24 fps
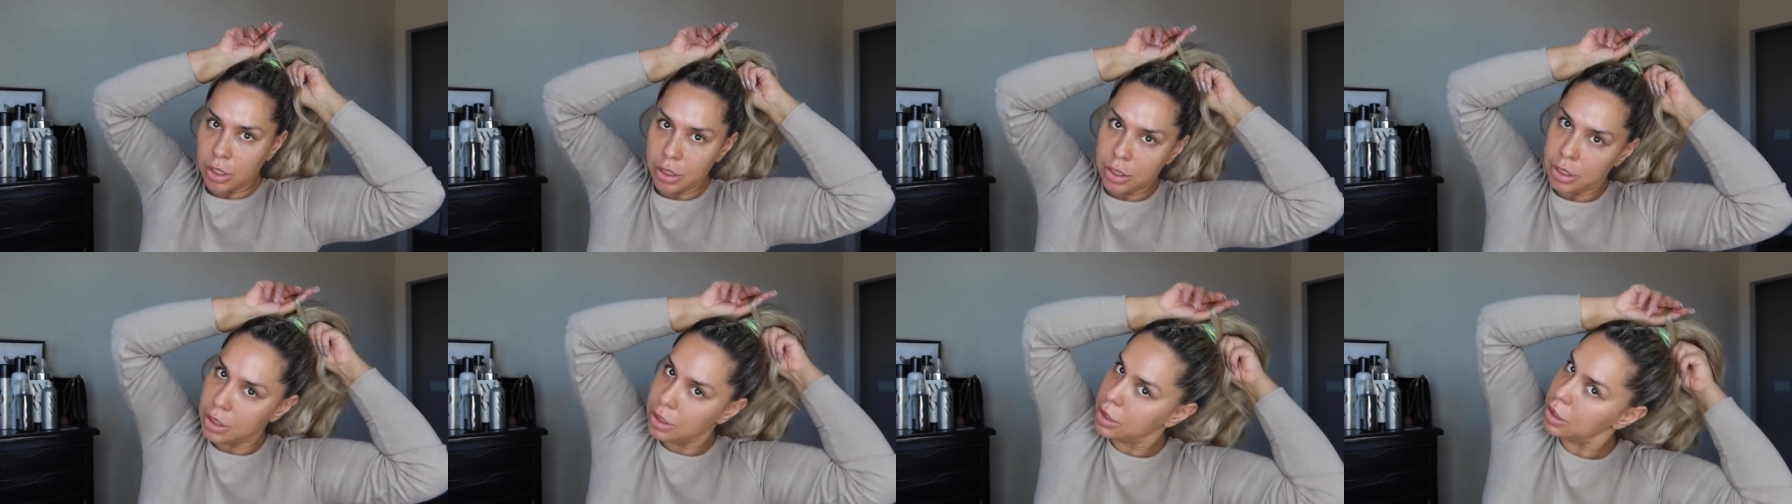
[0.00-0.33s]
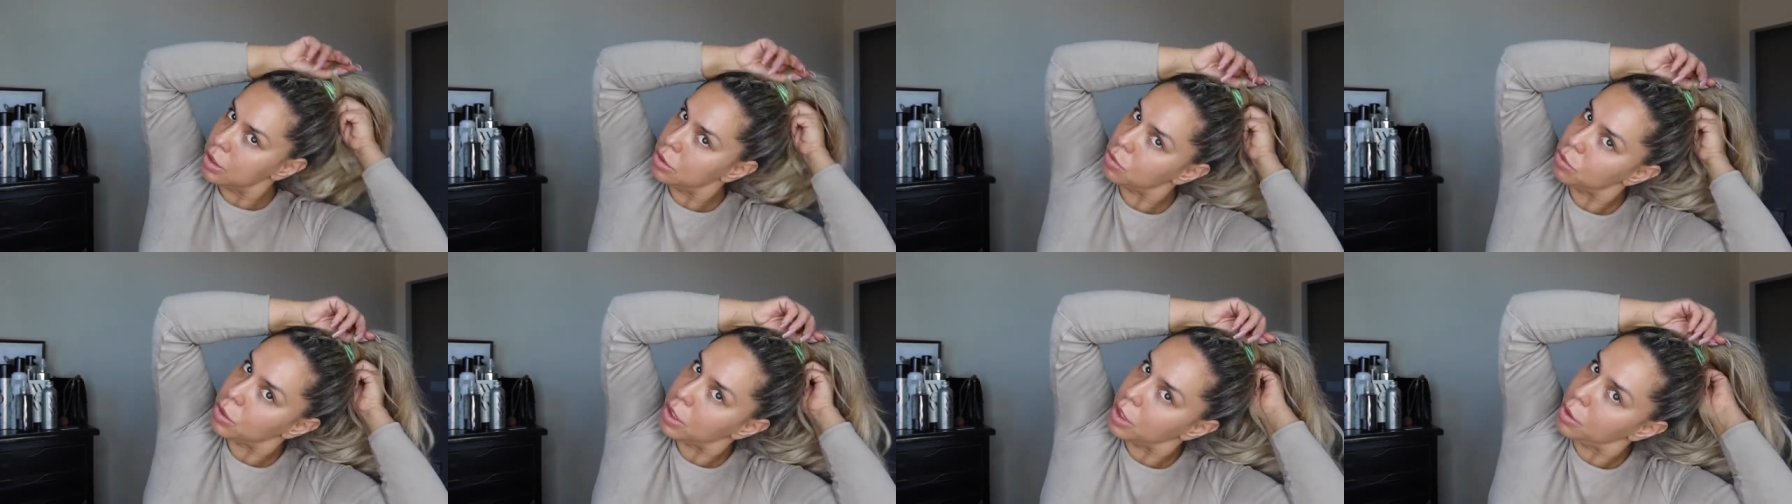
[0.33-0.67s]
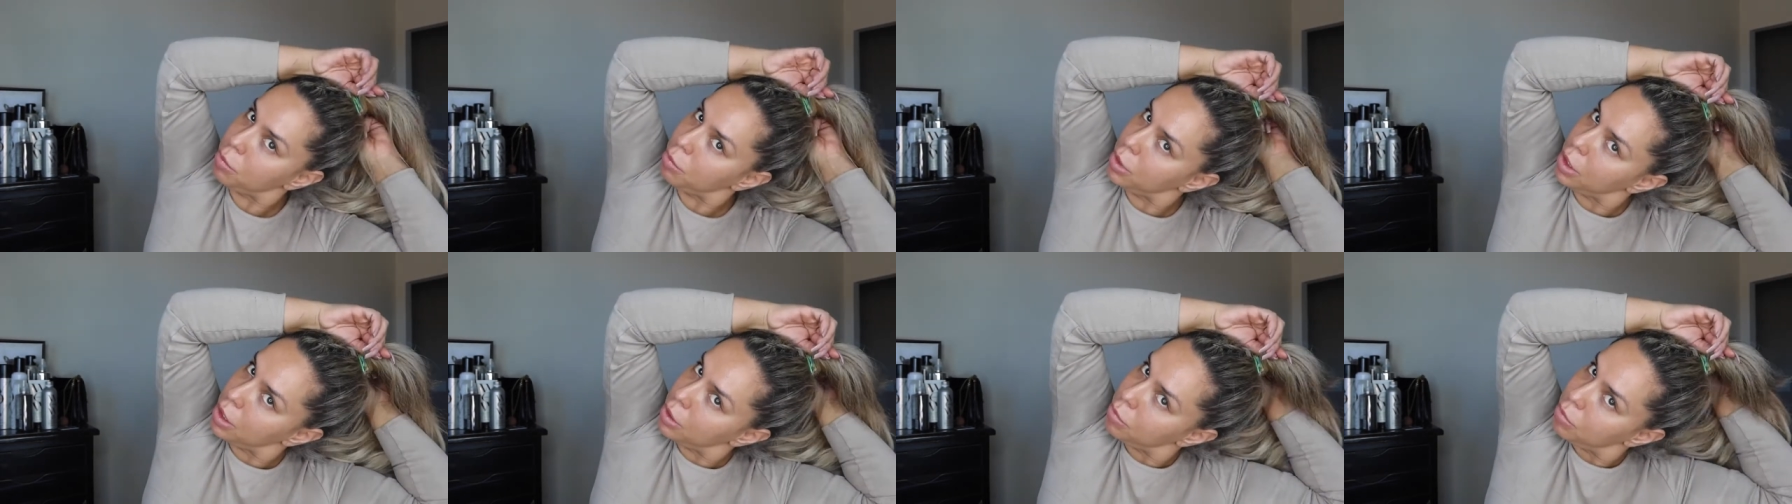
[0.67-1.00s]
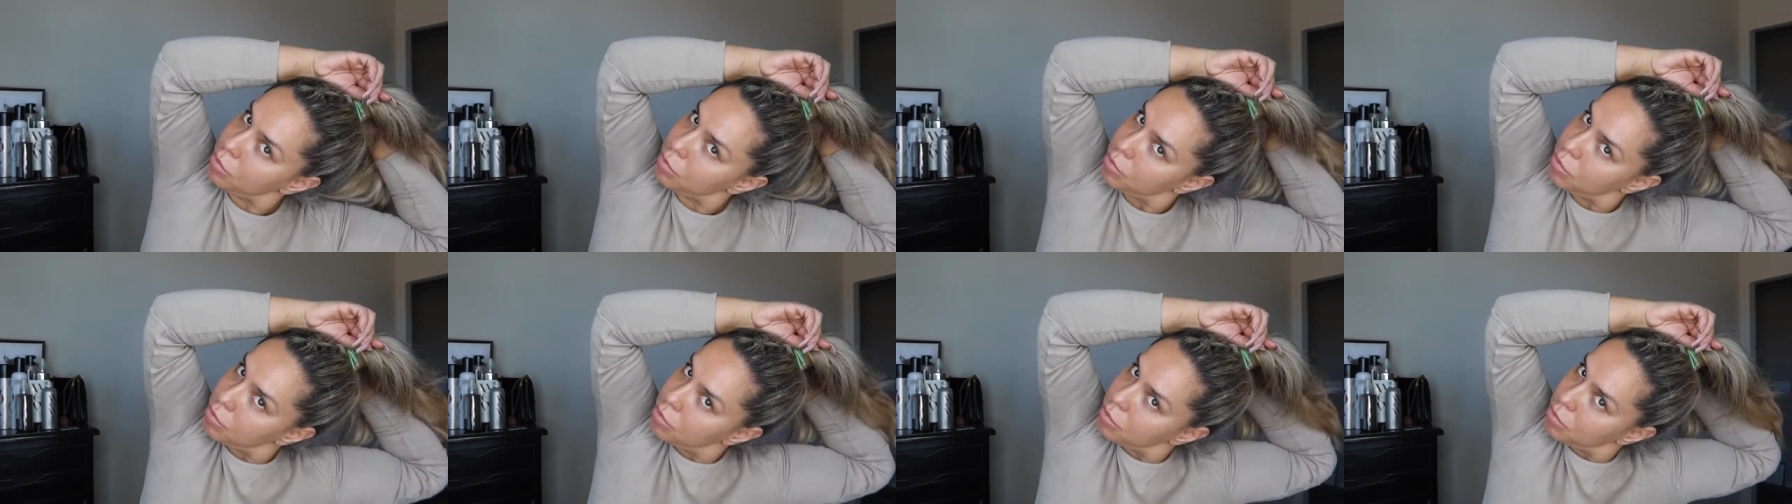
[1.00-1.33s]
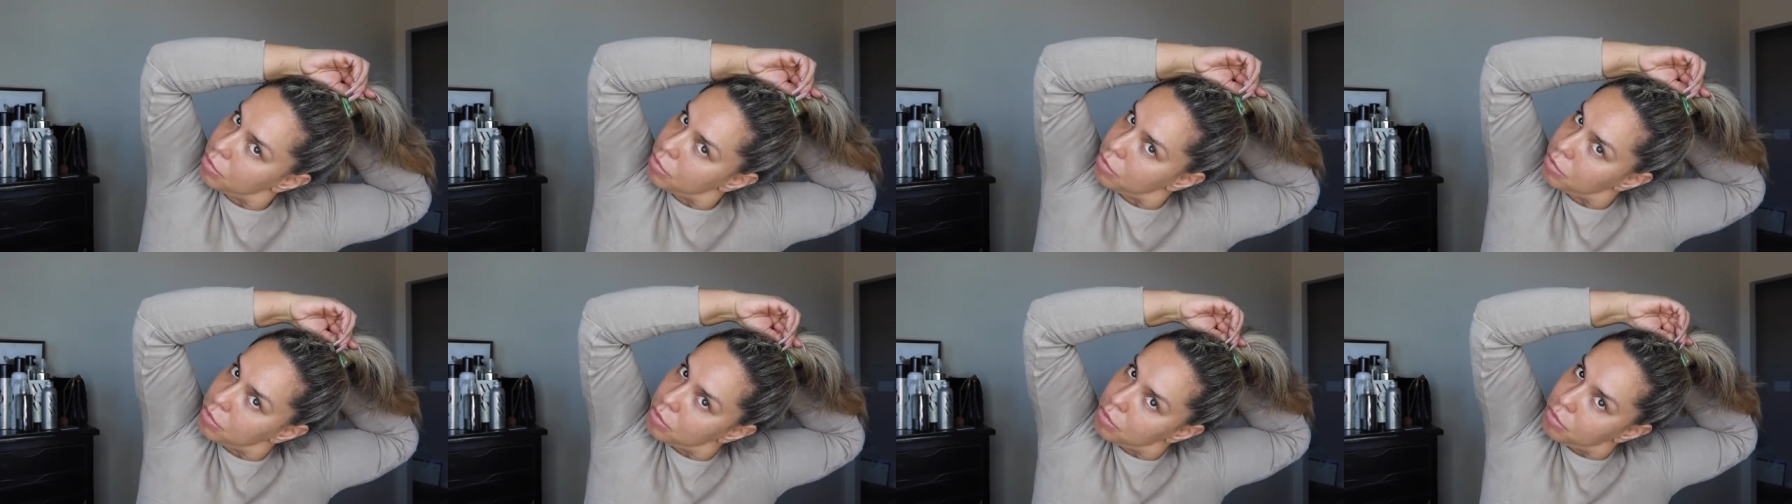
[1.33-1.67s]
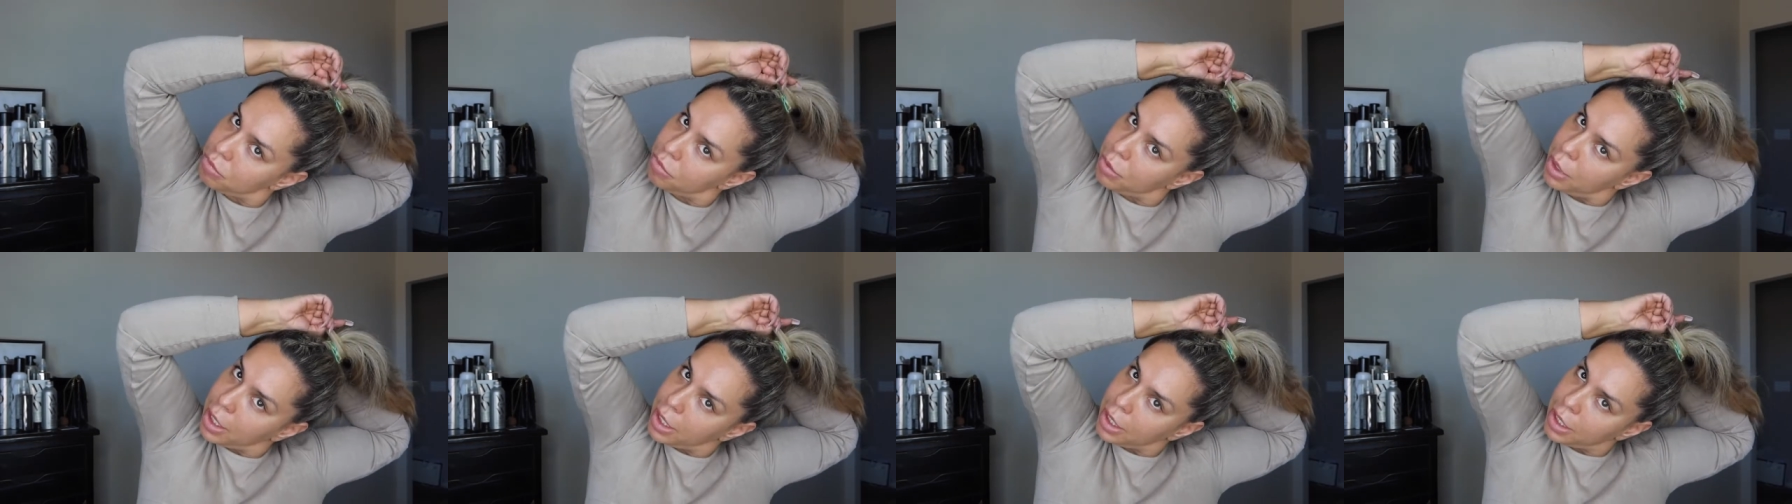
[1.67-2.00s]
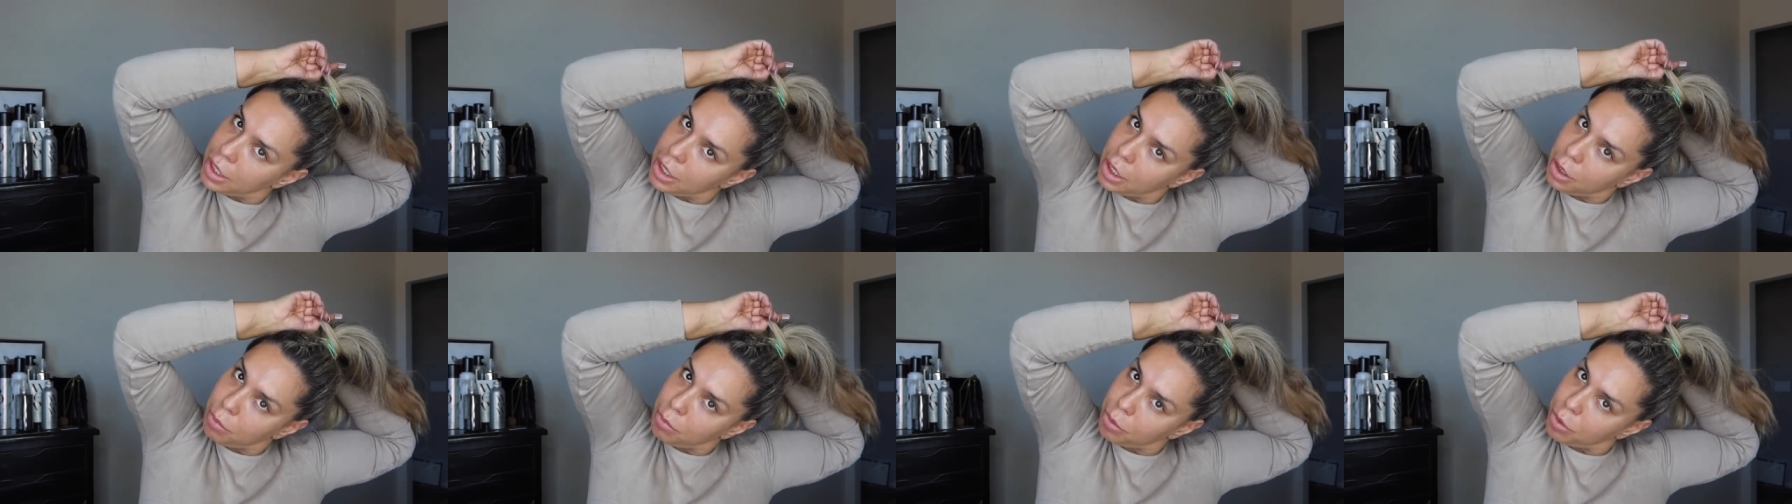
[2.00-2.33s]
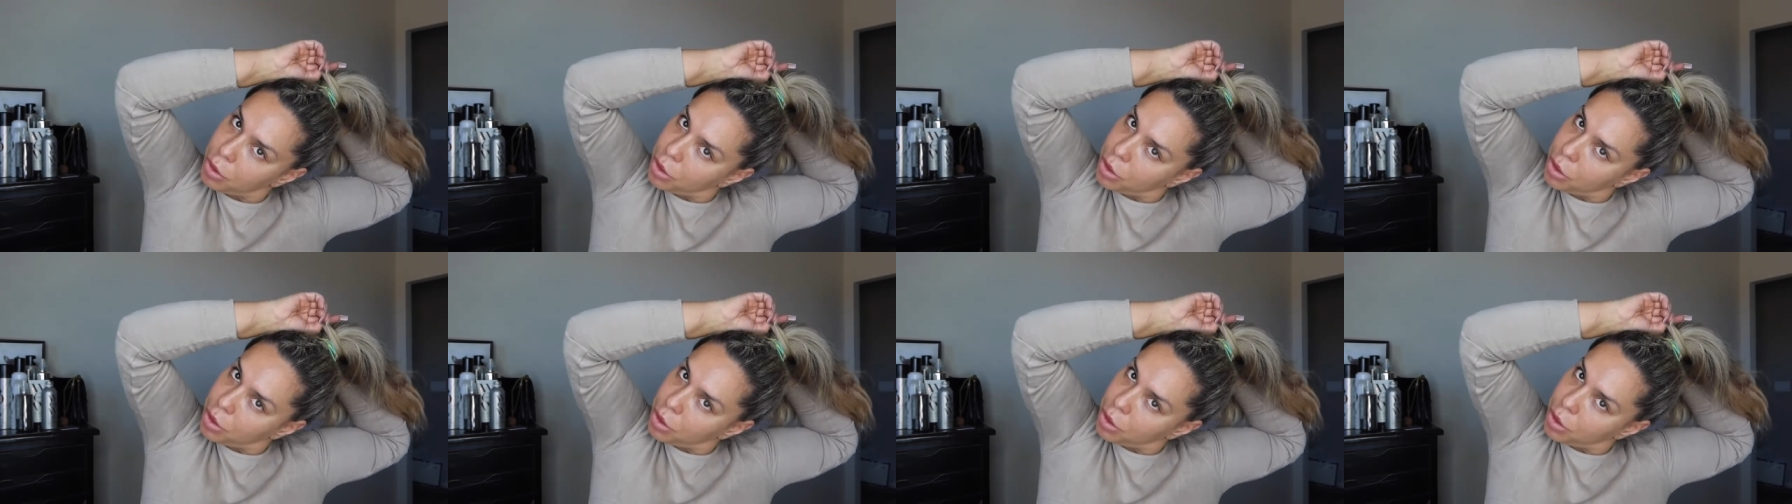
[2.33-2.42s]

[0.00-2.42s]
This is what I mean by keep